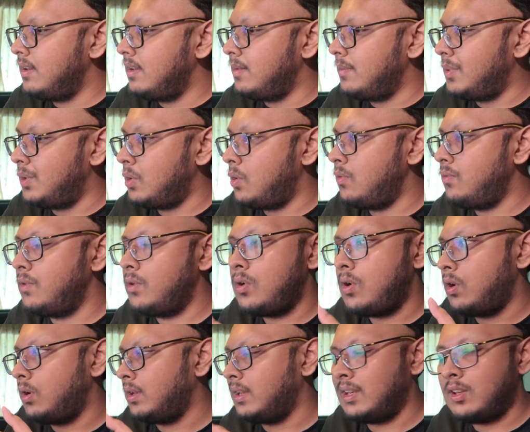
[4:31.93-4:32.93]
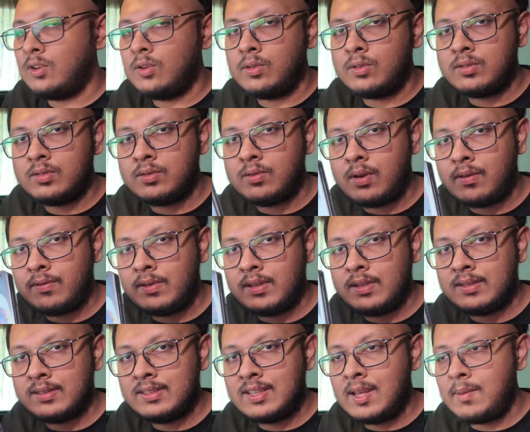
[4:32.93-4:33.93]
But overall it looks roughly
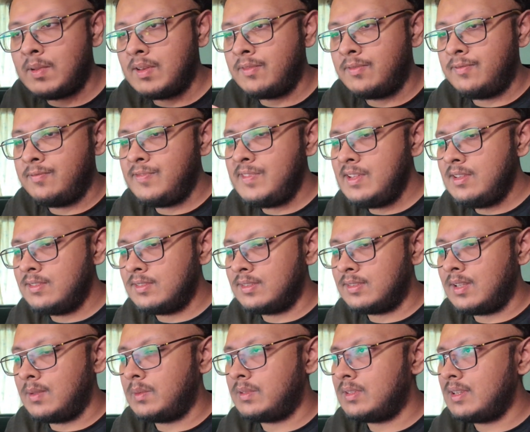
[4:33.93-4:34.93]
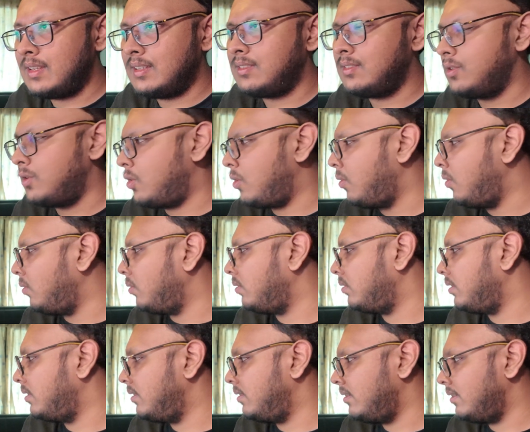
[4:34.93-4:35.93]
the same, it feels the same. It's nice to
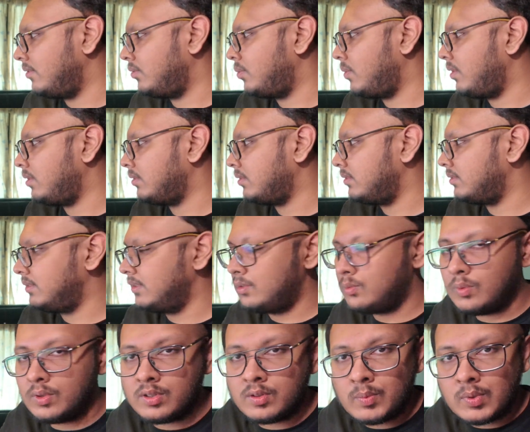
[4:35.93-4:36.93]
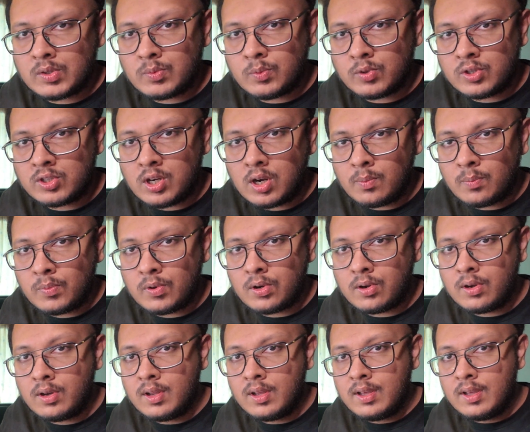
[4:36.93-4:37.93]
hold as well, because this one's much more sharper.
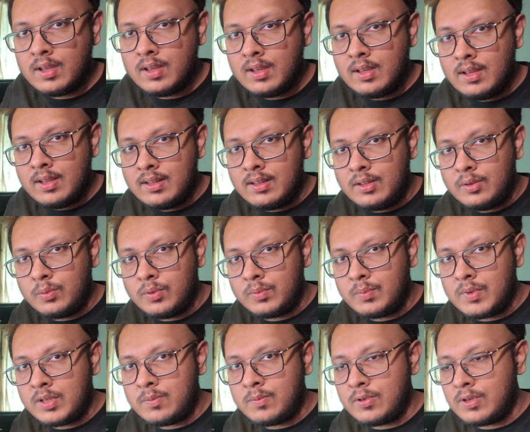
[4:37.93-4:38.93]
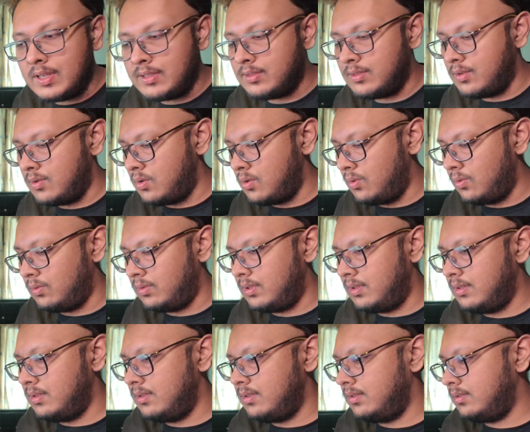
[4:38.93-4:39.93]
This one's much more nicer to hold.
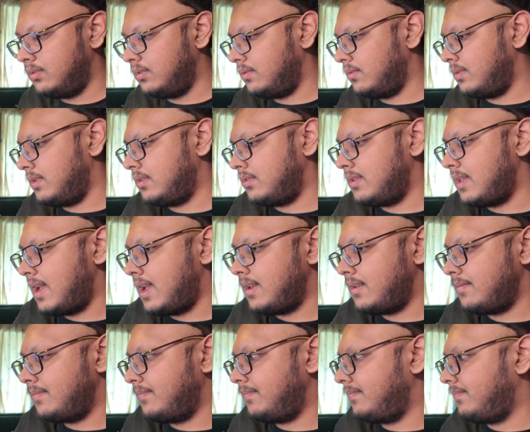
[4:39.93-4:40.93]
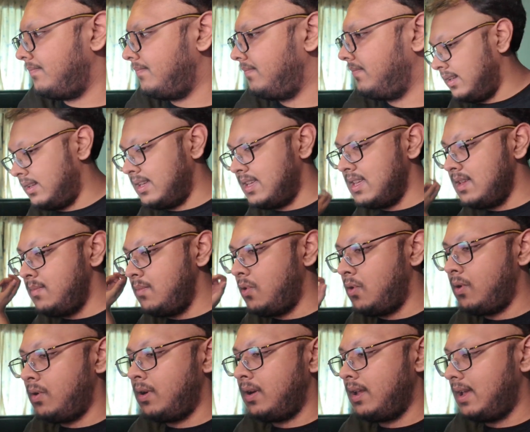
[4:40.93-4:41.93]
So there's that. The
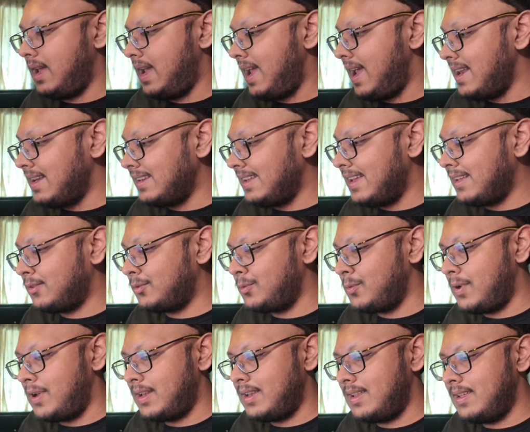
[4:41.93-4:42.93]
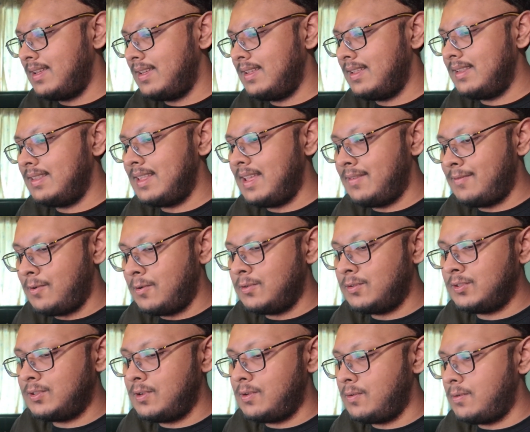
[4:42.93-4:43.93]
keyboard, and guess what? They've
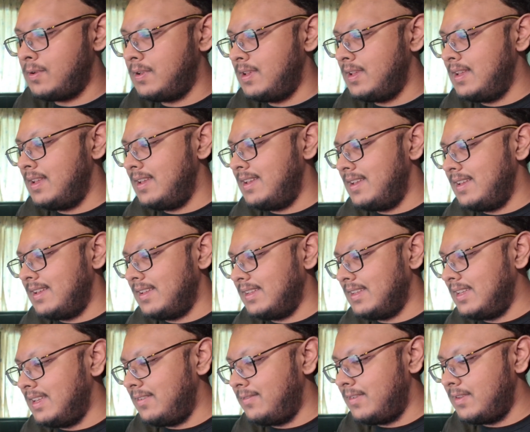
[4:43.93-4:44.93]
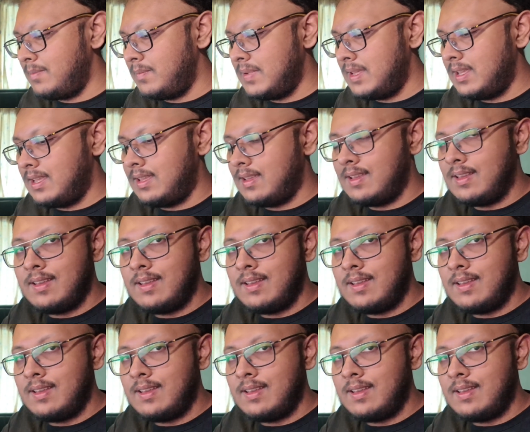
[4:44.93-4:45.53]
also given me